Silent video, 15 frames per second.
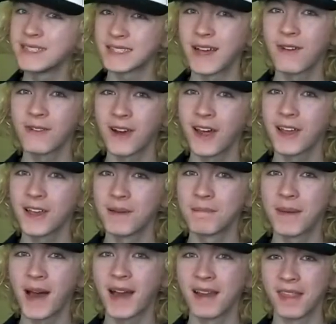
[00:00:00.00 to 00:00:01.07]
sound like a
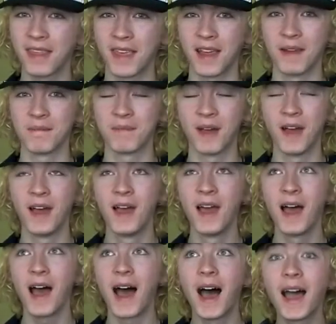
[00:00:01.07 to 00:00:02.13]
bad thing, but
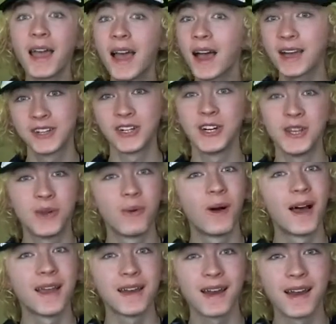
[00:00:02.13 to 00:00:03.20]
I actually
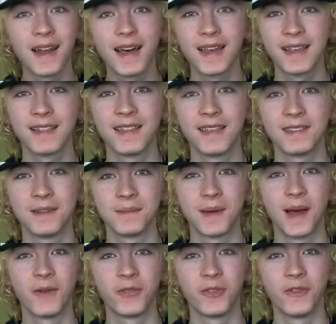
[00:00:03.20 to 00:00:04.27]
quite like this
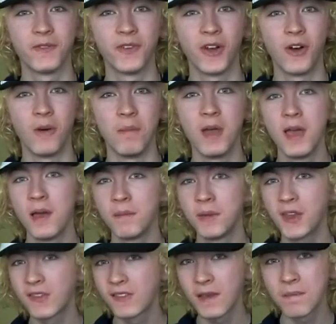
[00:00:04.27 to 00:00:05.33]
about the film,
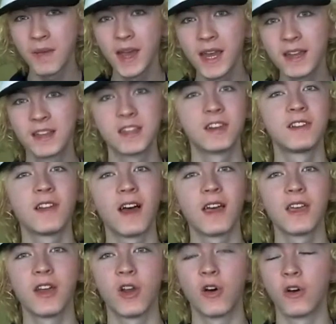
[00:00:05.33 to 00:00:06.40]
because it made the
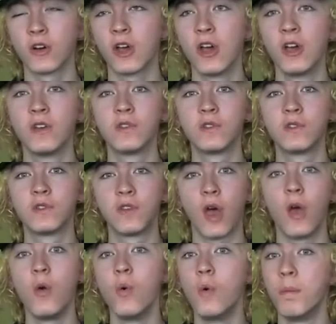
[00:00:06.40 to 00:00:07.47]
dialogue
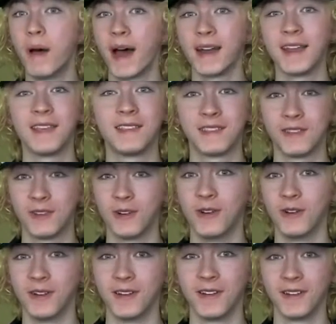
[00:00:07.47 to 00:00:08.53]
so bad it's
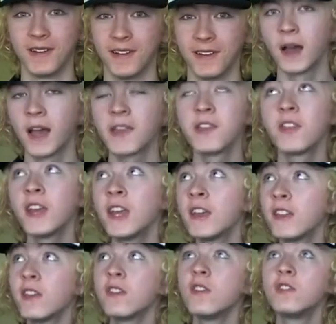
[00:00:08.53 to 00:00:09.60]
good. I think
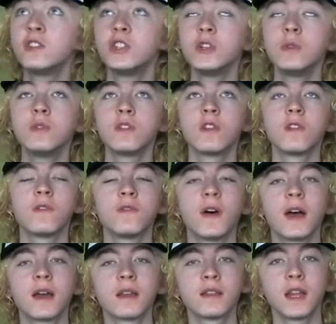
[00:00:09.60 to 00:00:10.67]
this is due to the
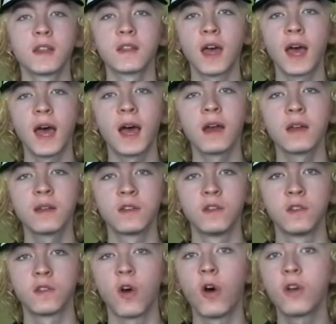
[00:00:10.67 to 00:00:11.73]
fact that the
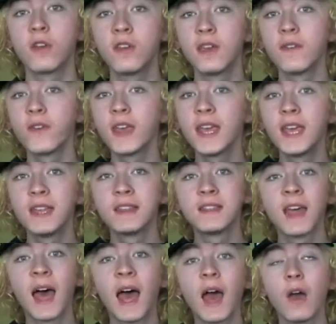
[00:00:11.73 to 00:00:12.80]
actors are giving it
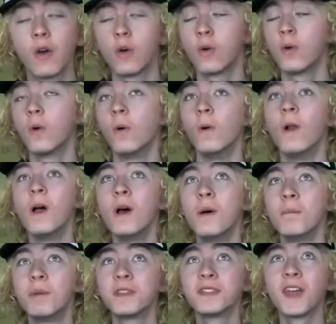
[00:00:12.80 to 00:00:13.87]
their all,
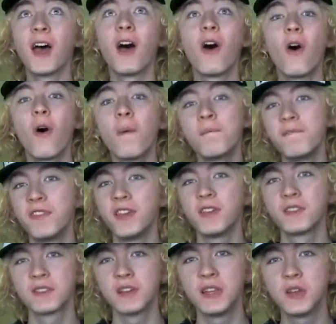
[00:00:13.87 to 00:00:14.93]
but they're
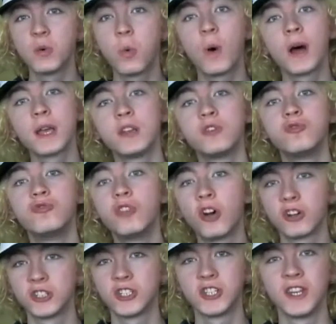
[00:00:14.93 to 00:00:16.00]
obviously quite
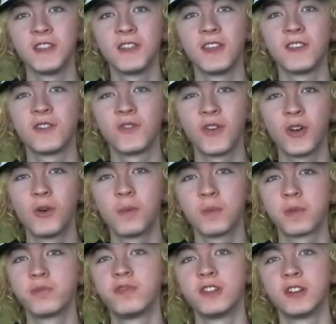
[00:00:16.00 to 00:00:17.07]
rushed in this film's
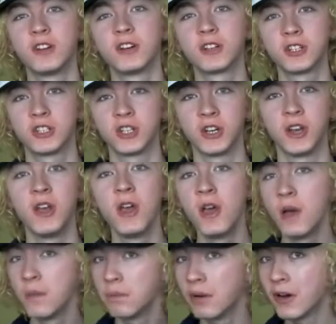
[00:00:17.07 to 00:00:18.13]
production.
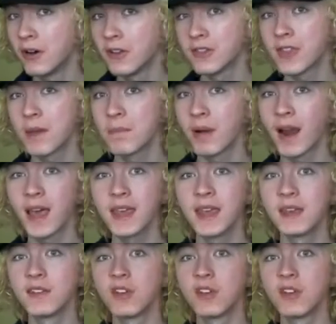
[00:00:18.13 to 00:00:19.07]
But they play it